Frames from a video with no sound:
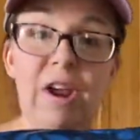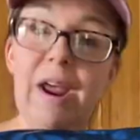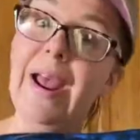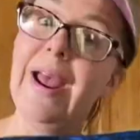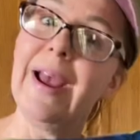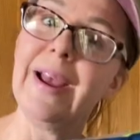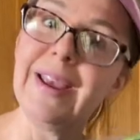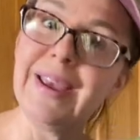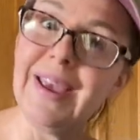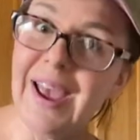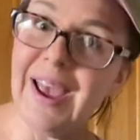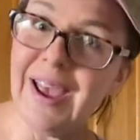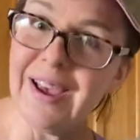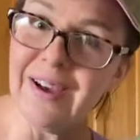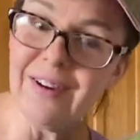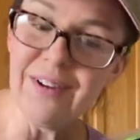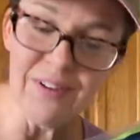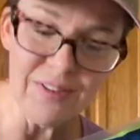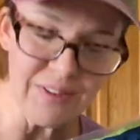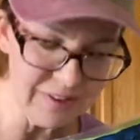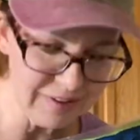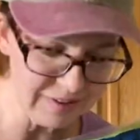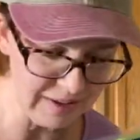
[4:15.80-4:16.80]
and
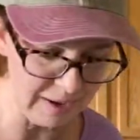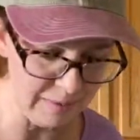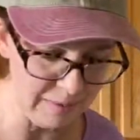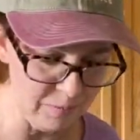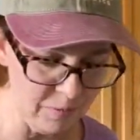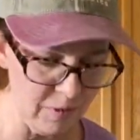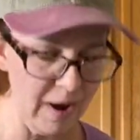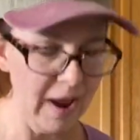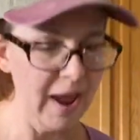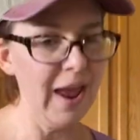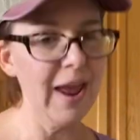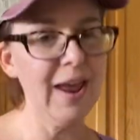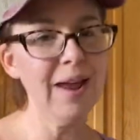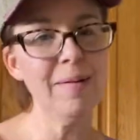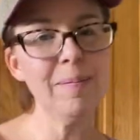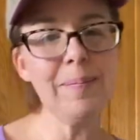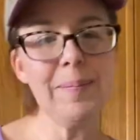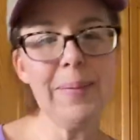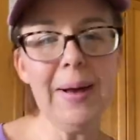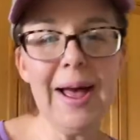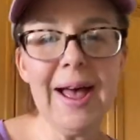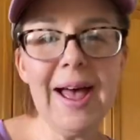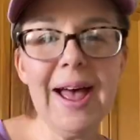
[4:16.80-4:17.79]
kale the same way.
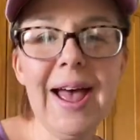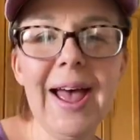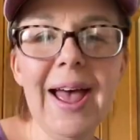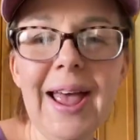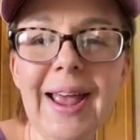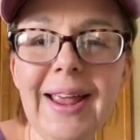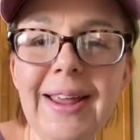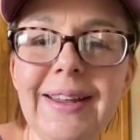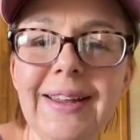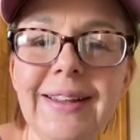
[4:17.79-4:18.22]
Bye.